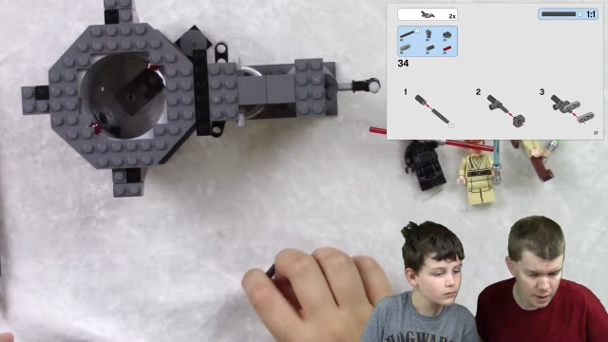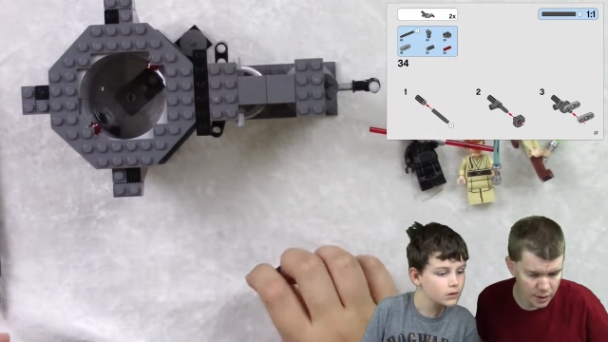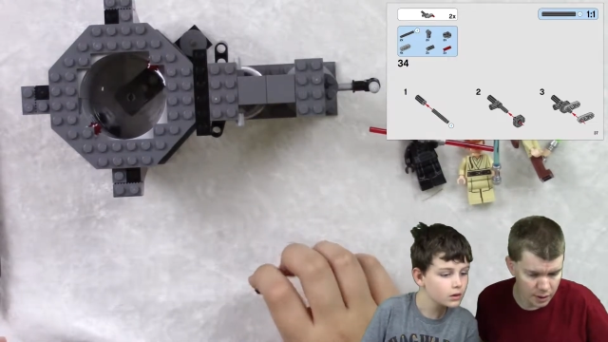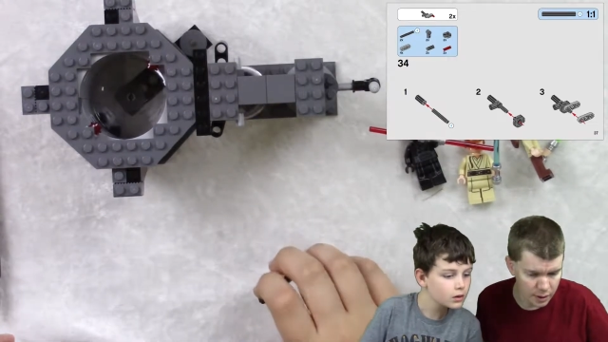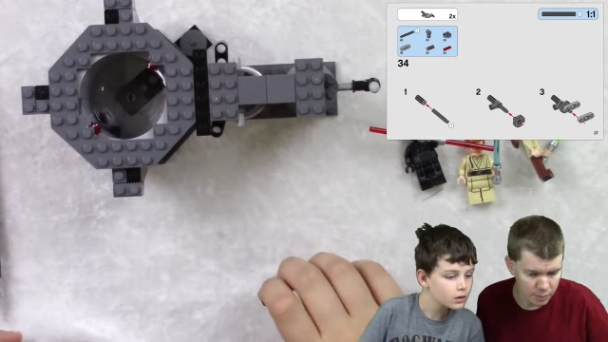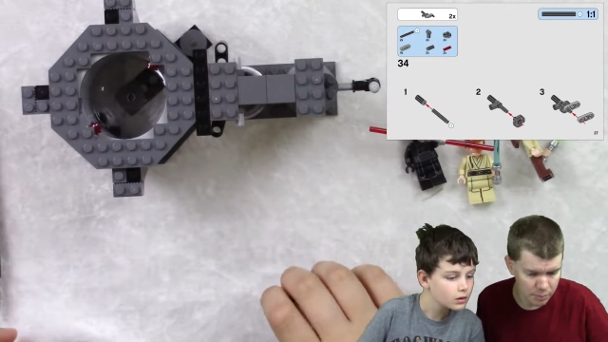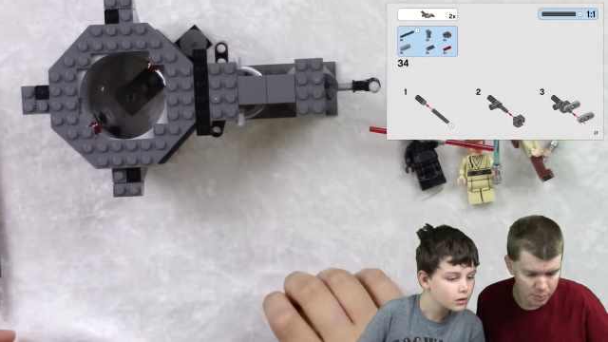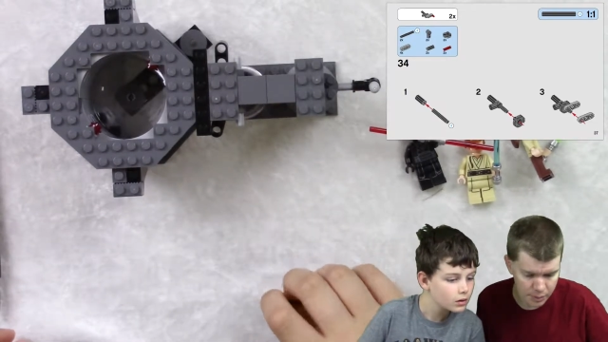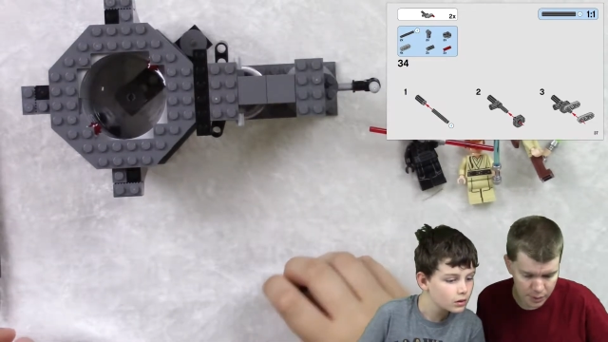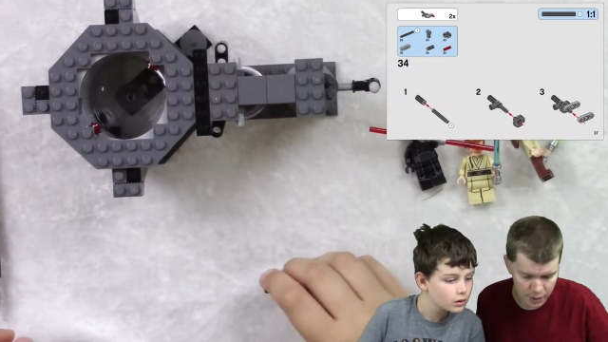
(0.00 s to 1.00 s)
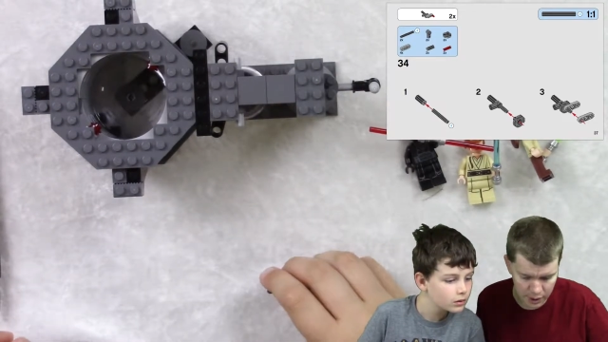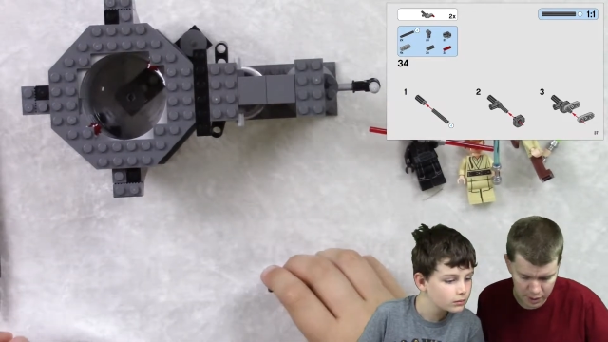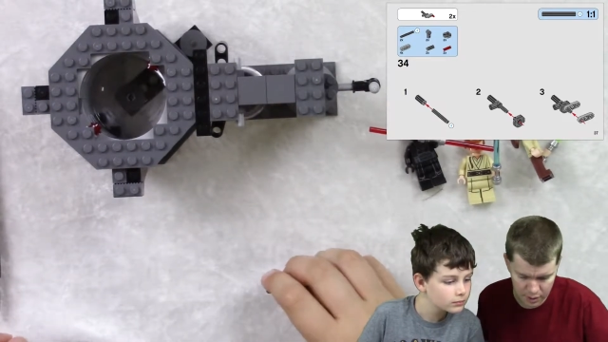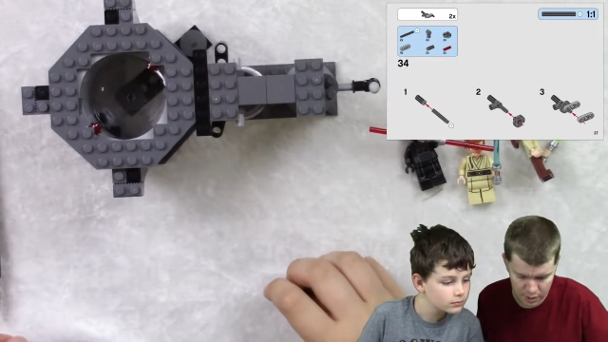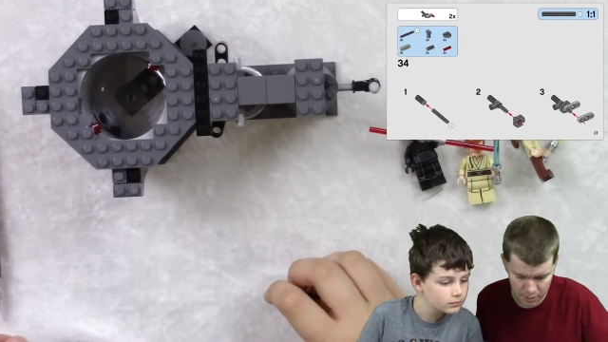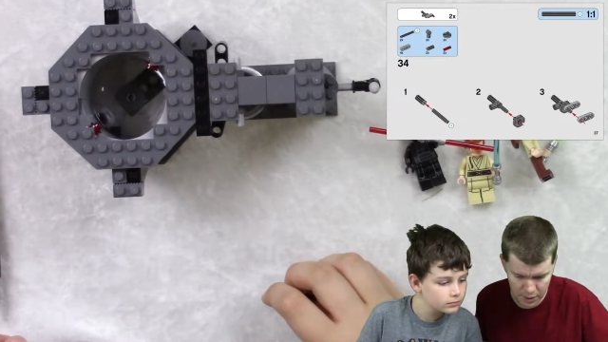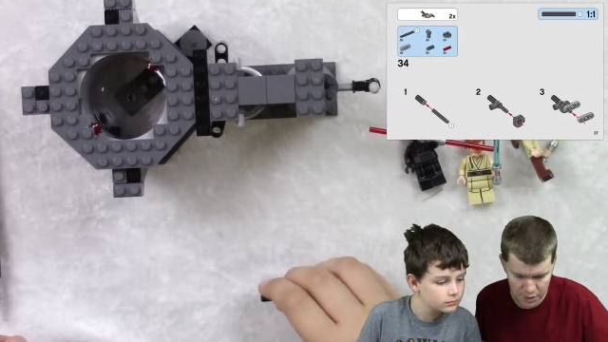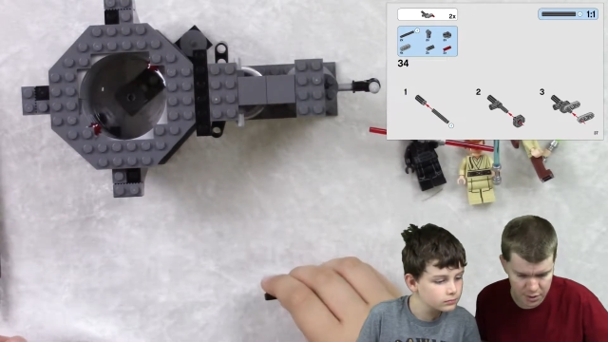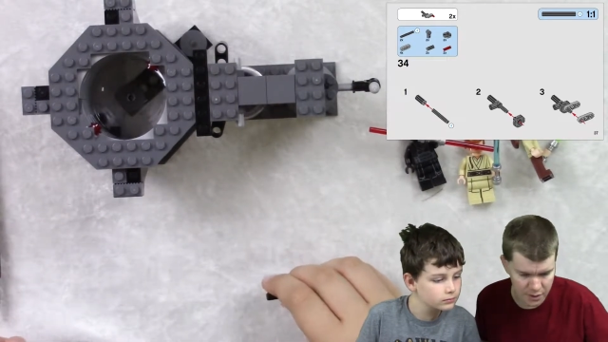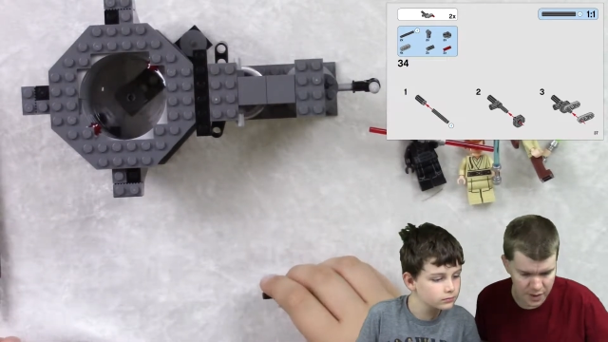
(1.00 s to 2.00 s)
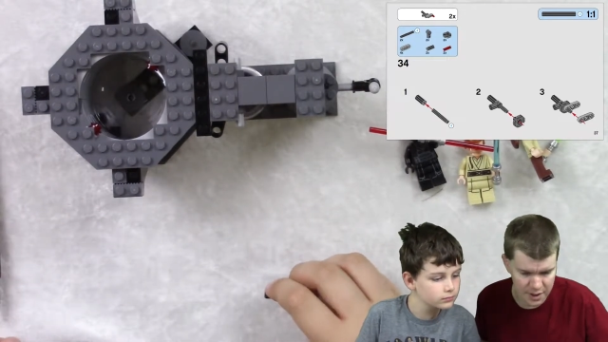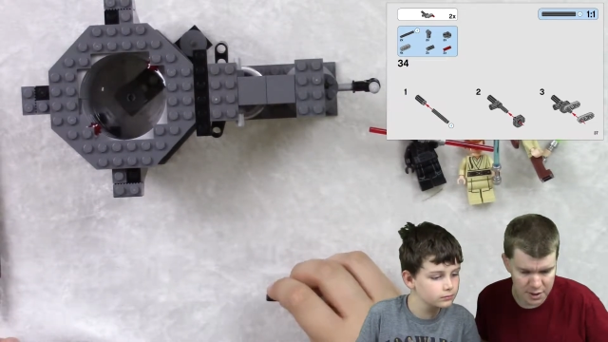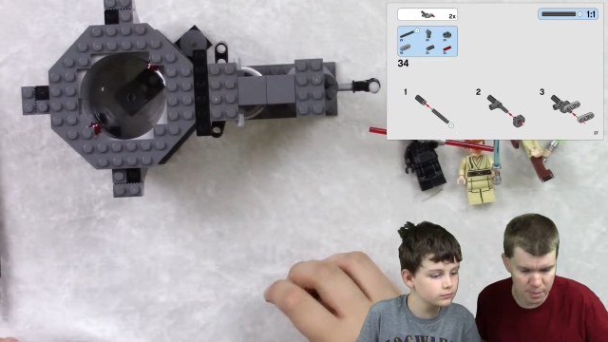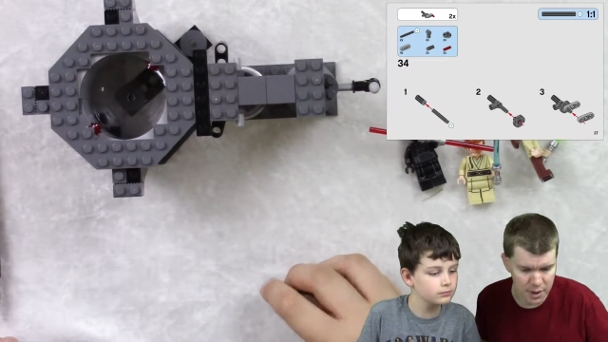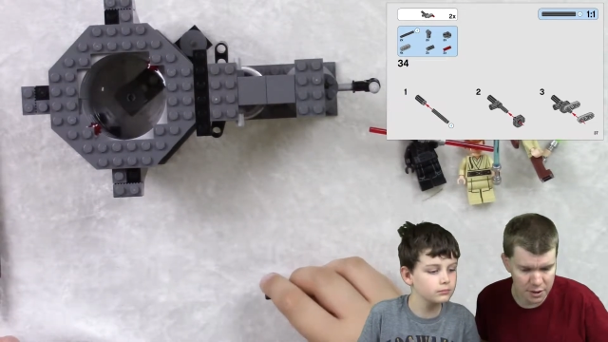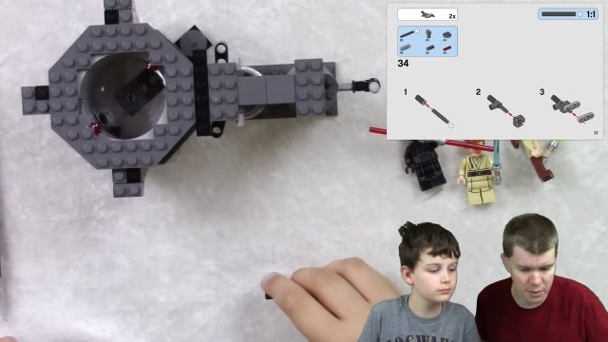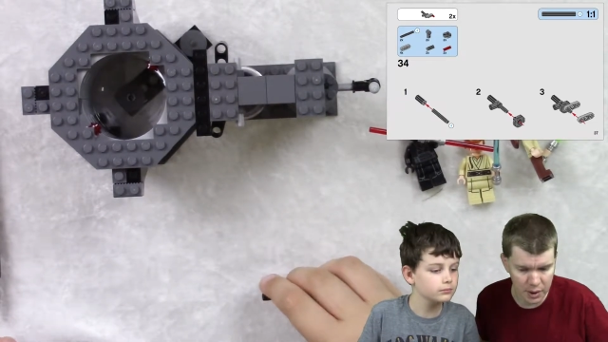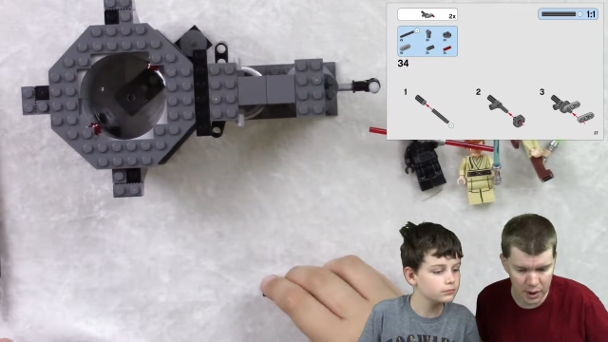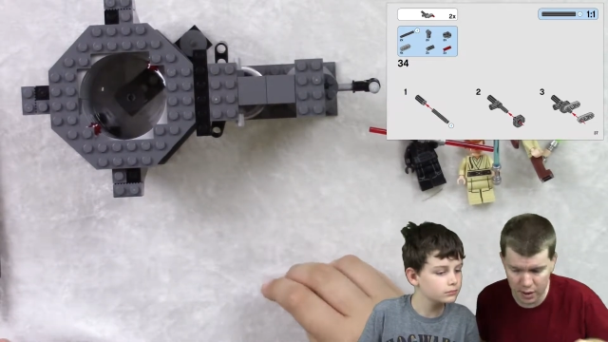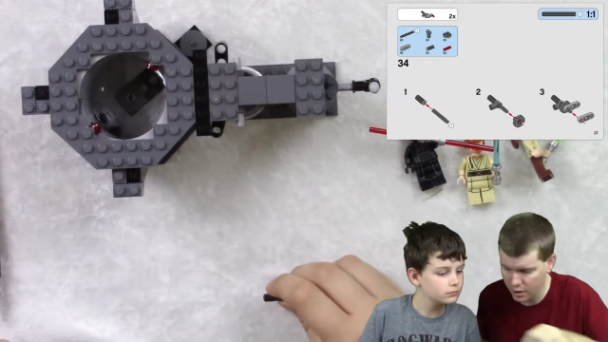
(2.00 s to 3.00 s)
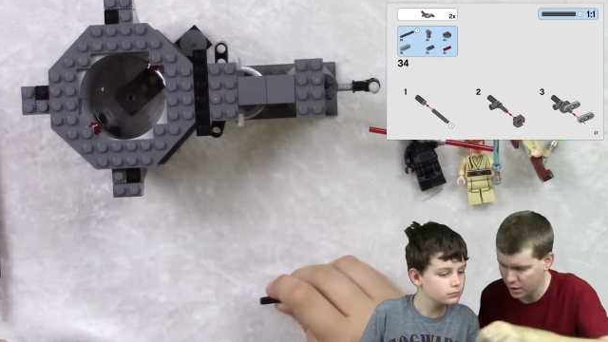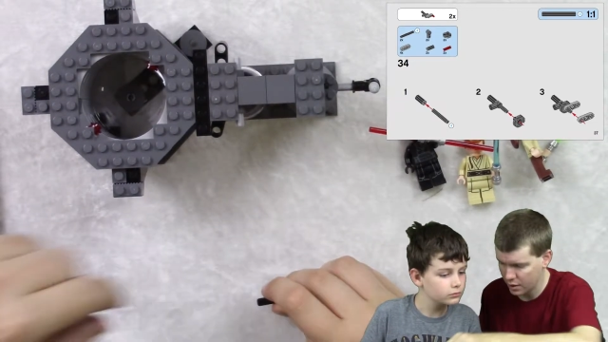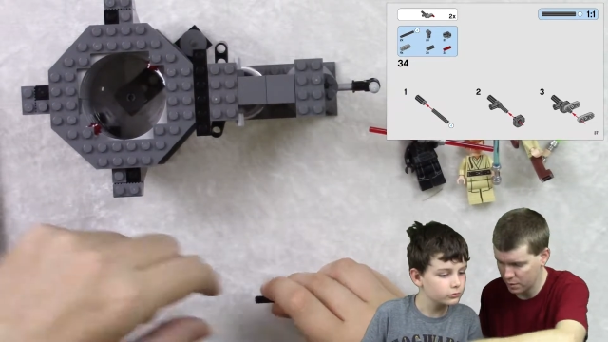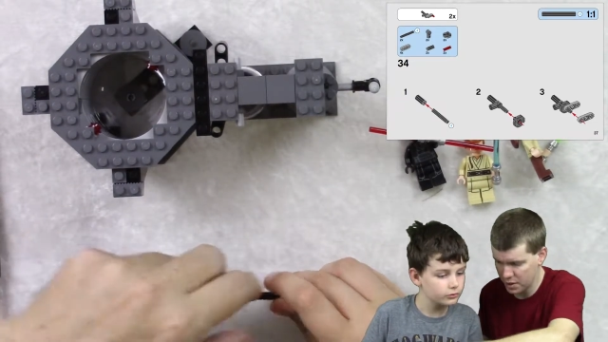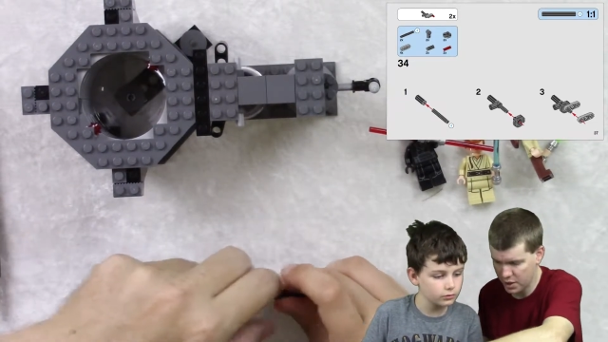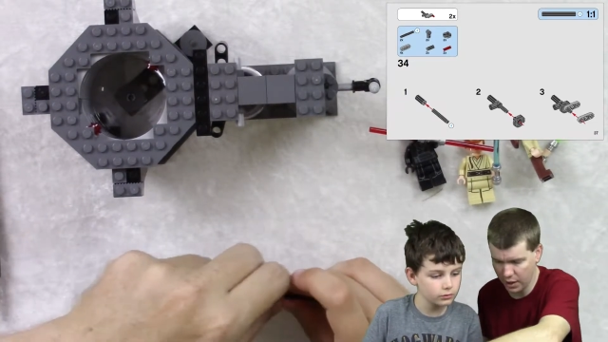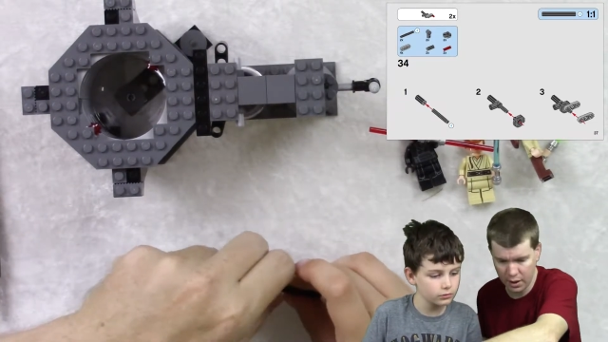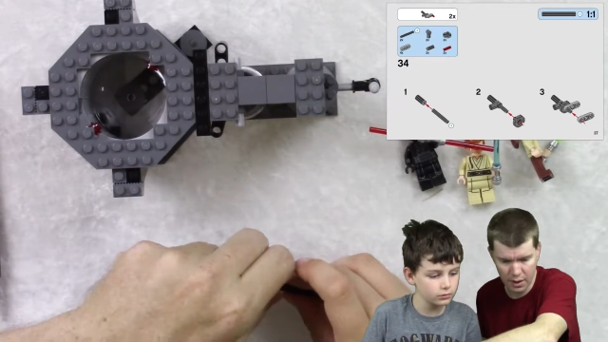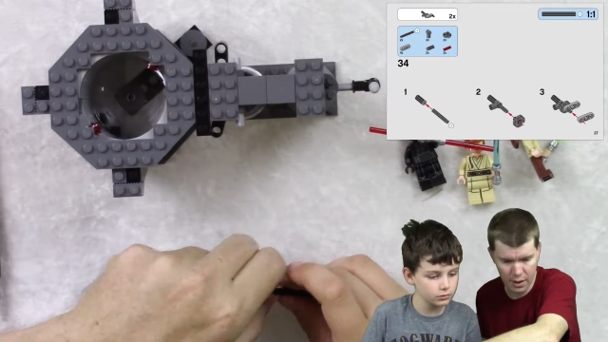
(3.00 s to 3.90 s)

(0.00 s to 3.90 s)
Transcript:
Speaker 1: Um, oh, wait. I'm not sure if that's the piece we need. Let me check.